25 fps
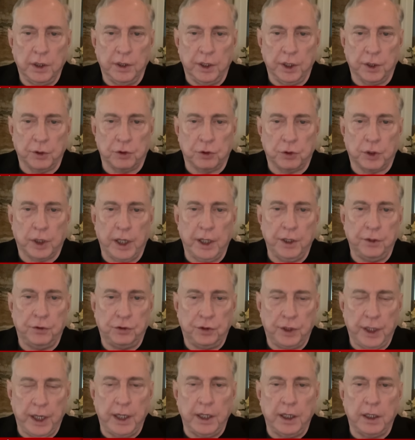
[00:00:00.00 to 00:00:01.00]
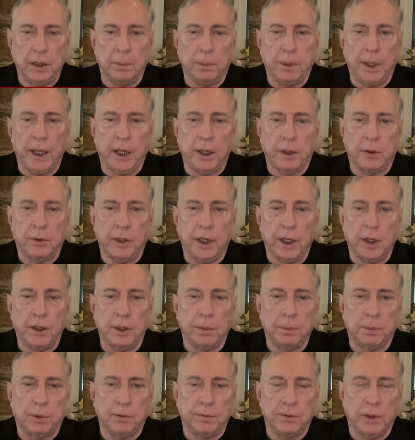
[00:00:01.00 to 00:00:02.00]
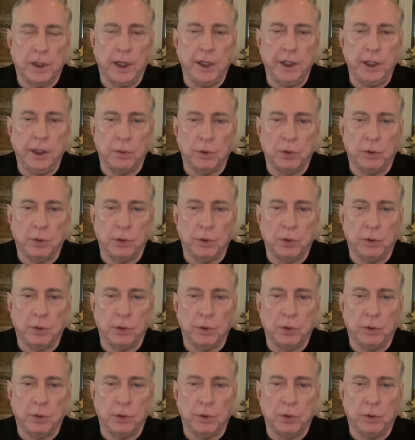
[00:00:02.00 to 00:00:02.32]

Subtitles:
They'll try to stand in the background and provide